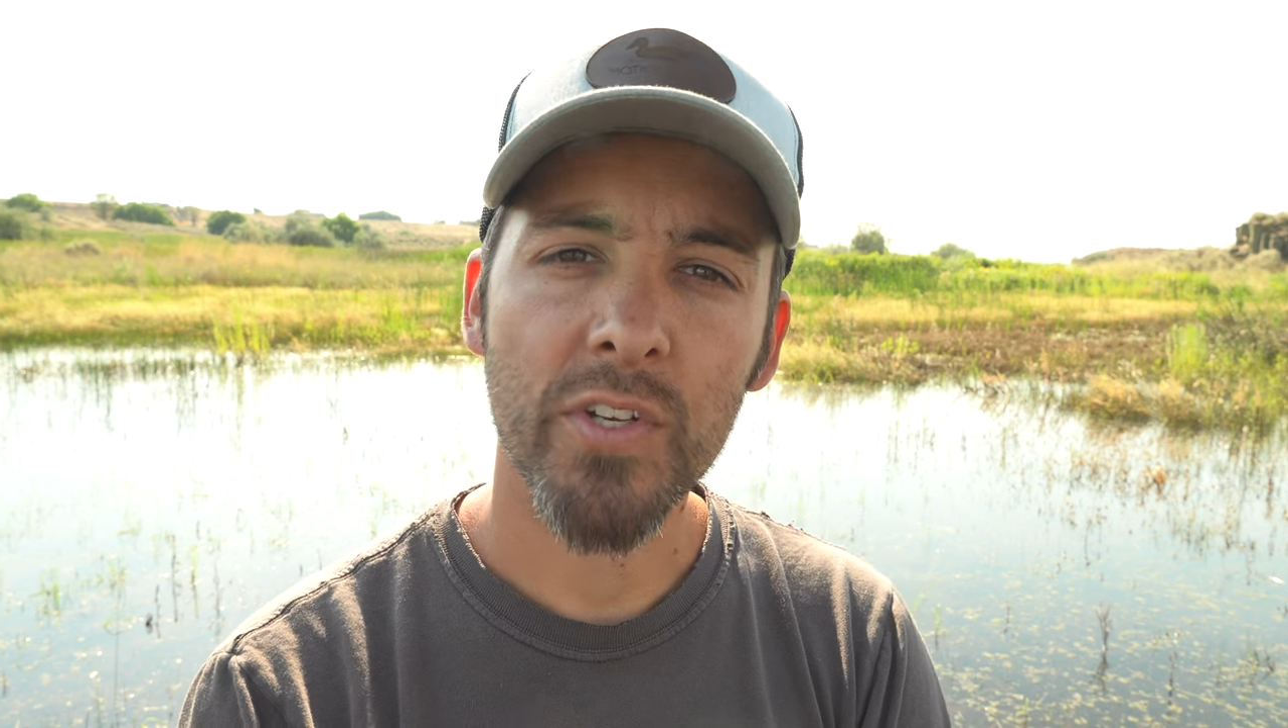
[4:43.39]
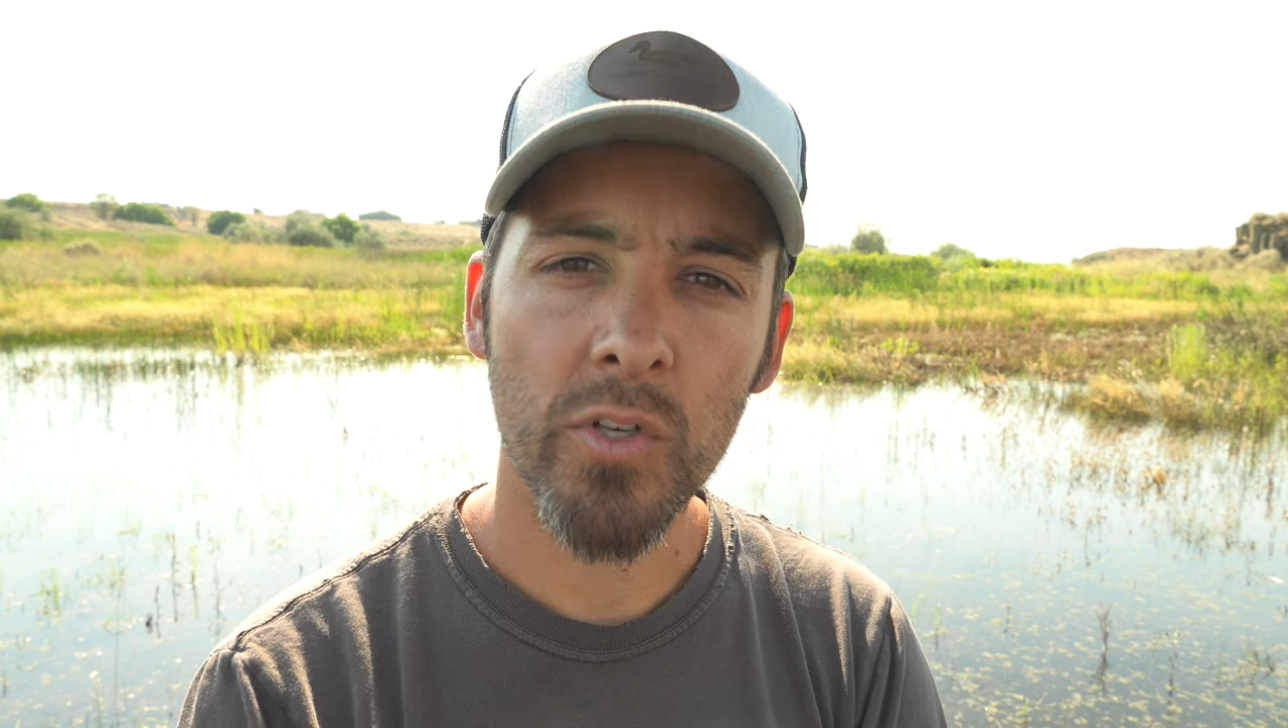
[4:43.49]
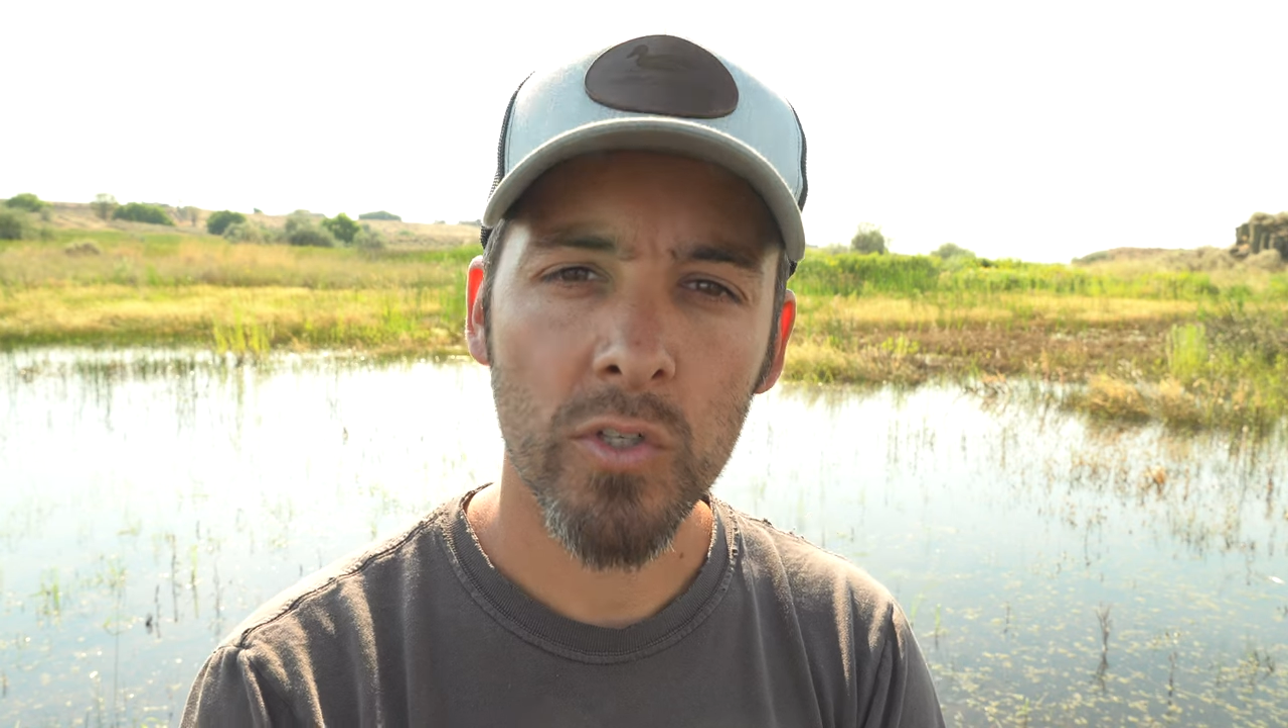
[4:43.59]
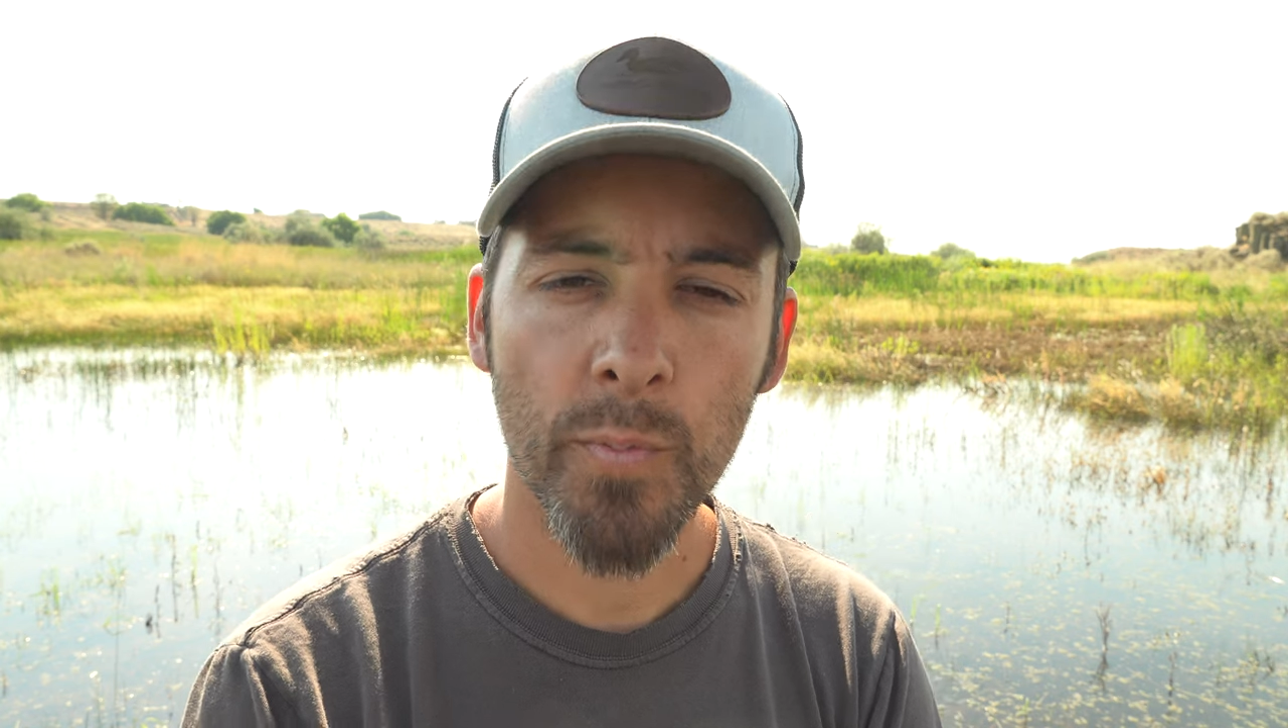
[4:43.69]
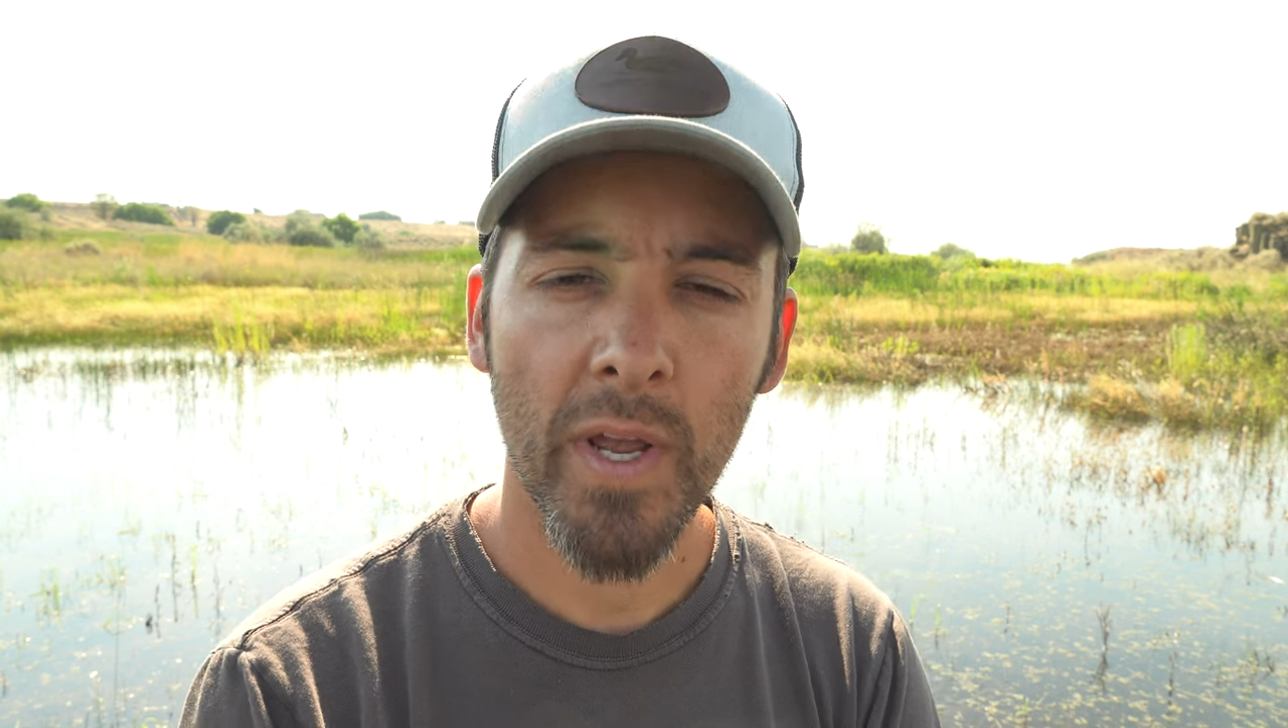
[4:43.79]

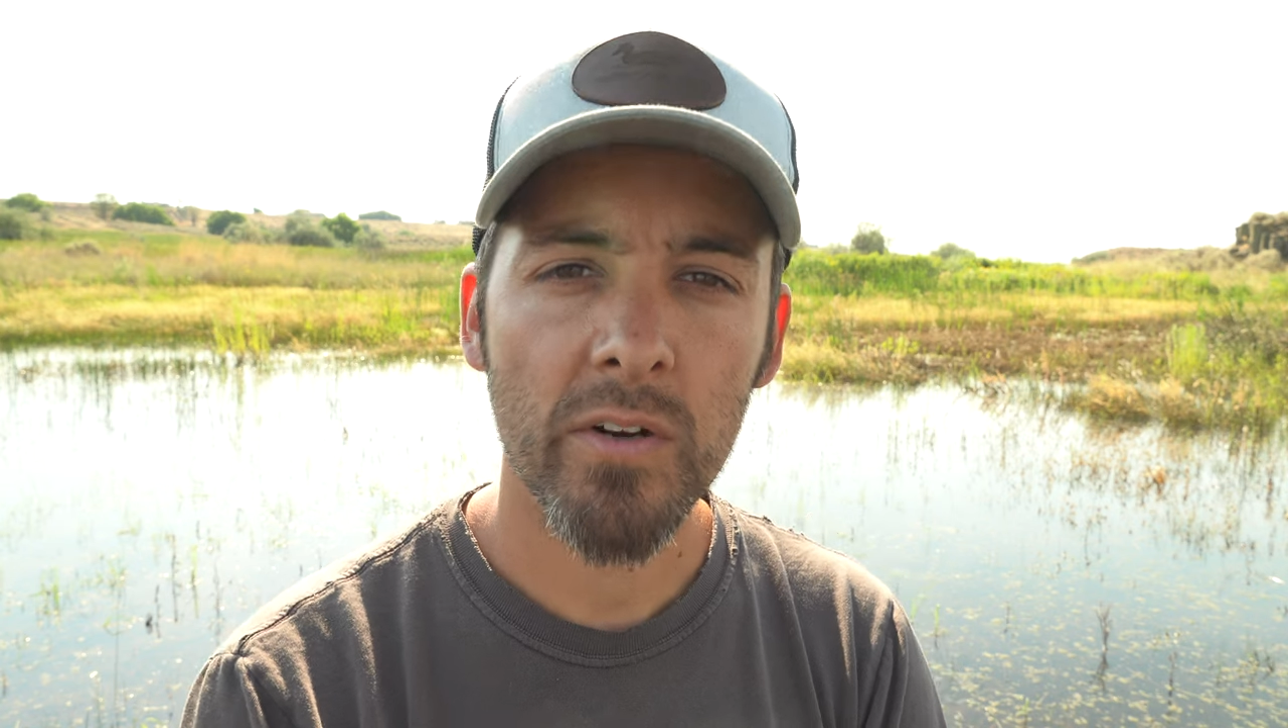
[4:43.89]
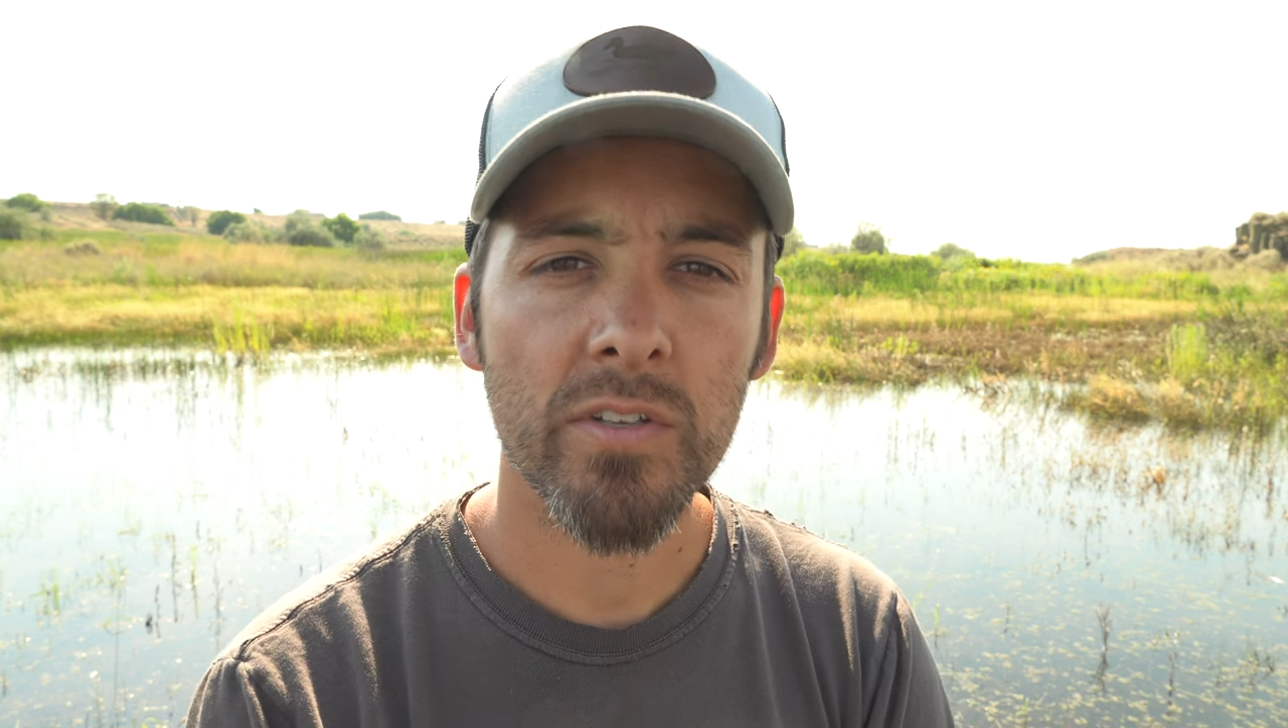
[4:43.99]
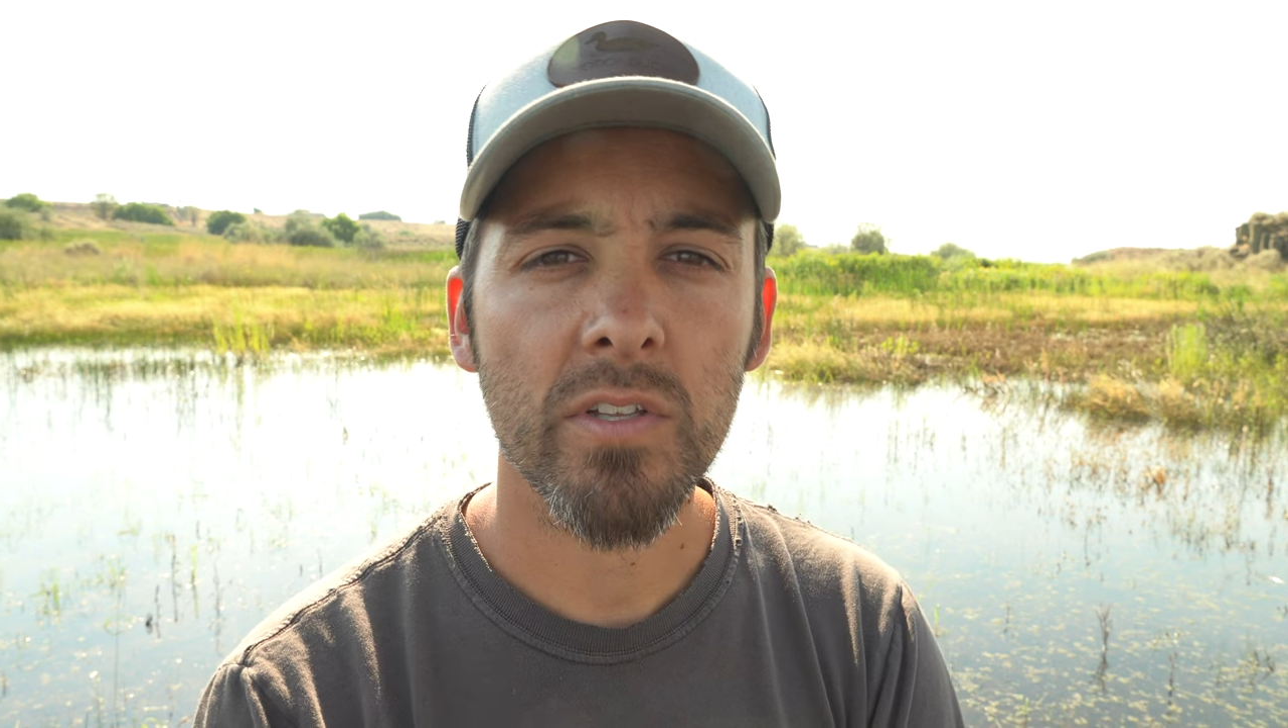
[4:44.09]
two spreaders,